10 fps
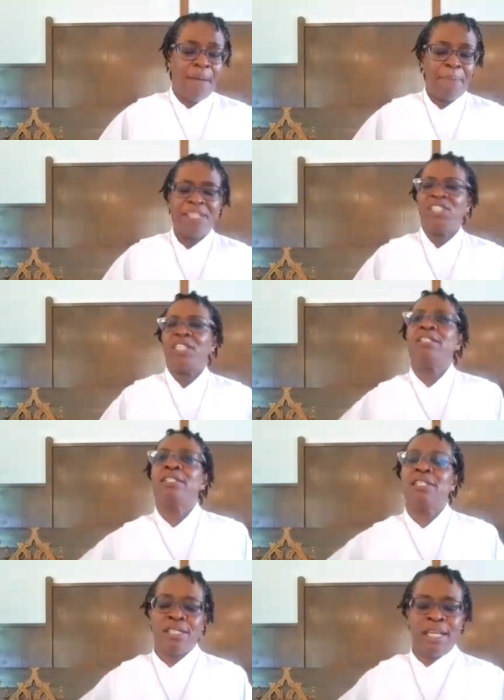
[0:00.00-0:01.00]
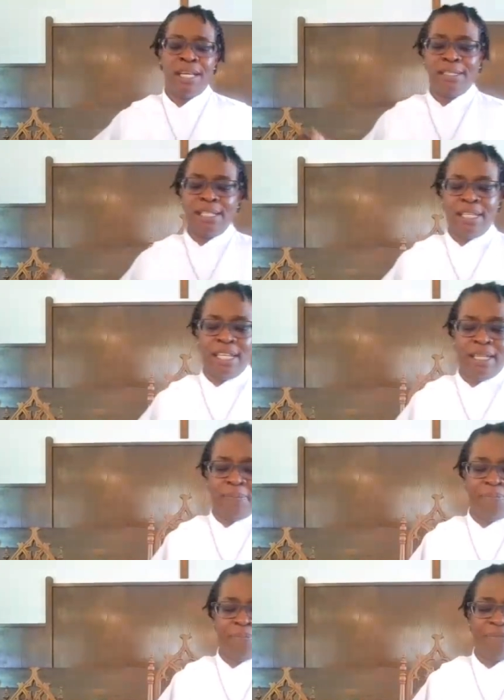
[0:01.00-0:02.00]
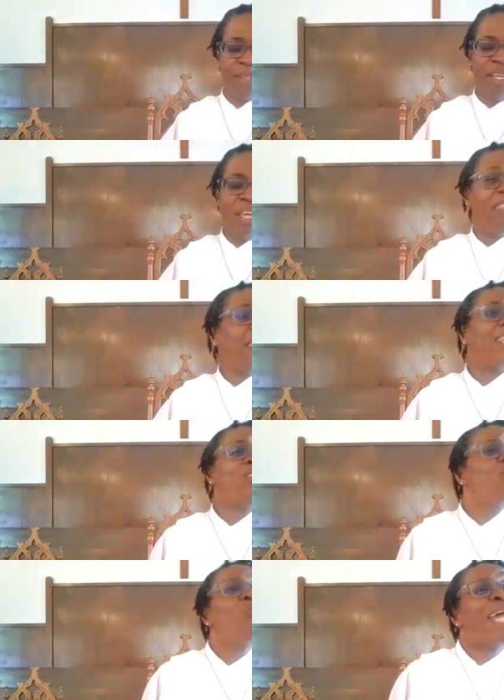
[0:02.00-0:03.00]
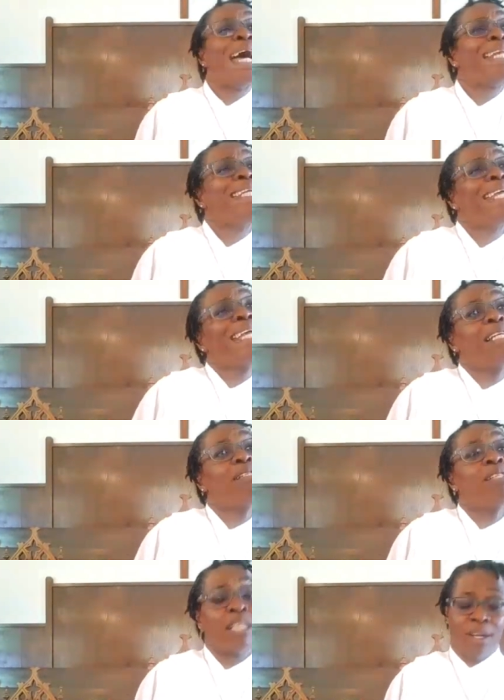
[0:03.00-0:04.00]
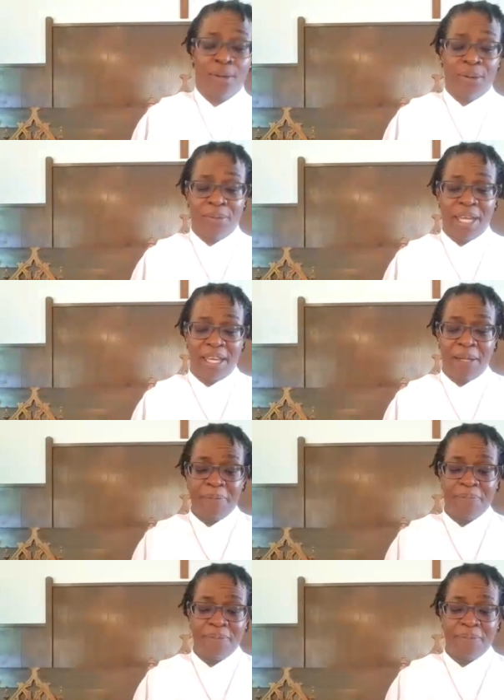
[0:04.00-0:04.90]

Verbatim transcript: But Jesus said to them, They do not need to go away